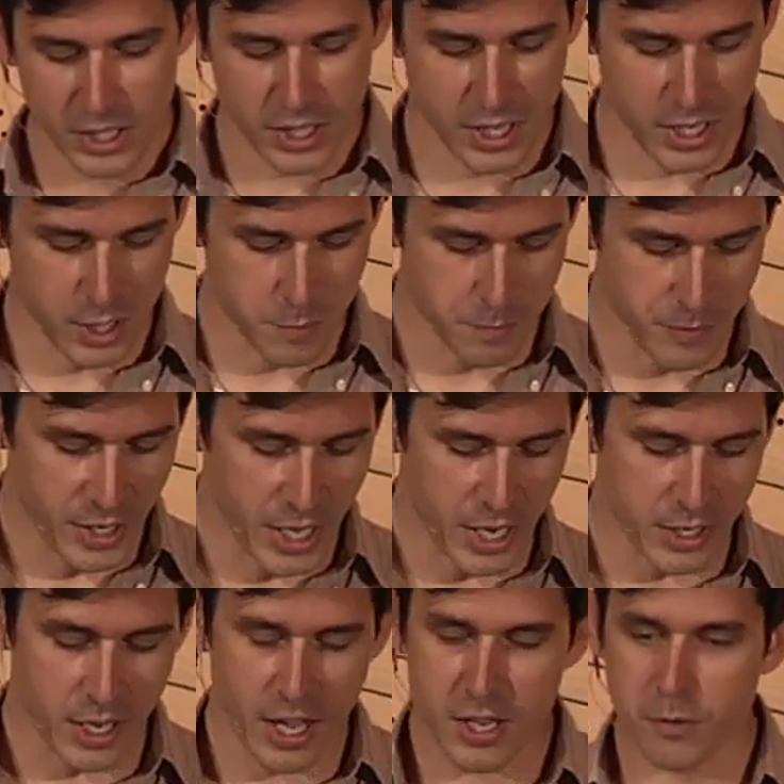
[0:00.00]

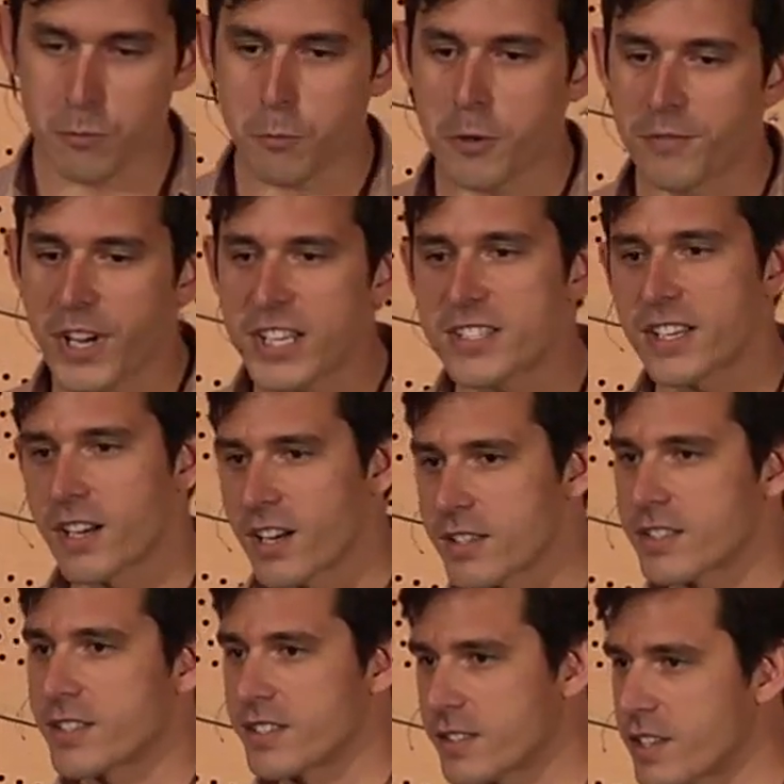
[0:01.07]
And provides
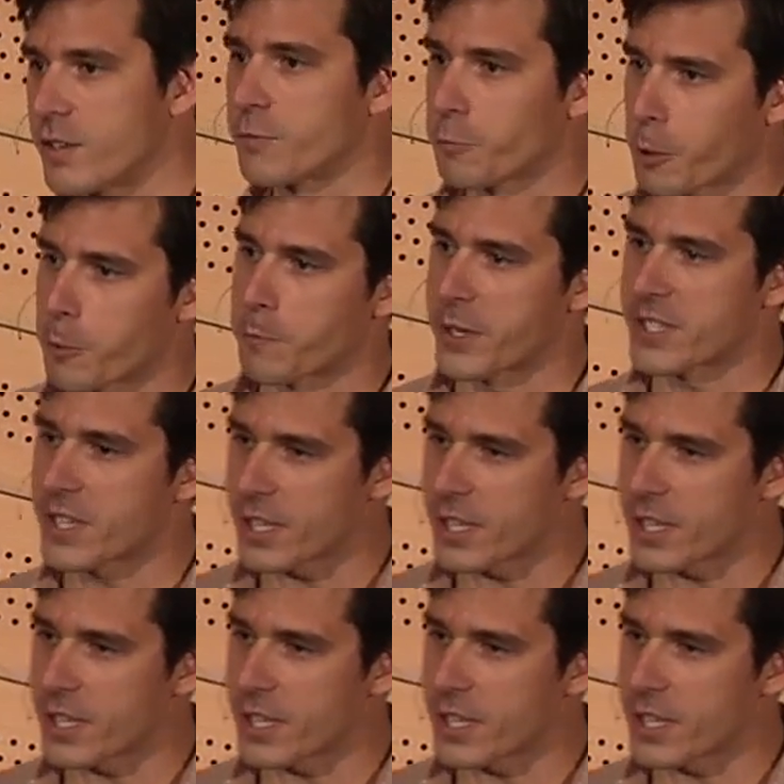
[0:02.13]
constancy of purpose.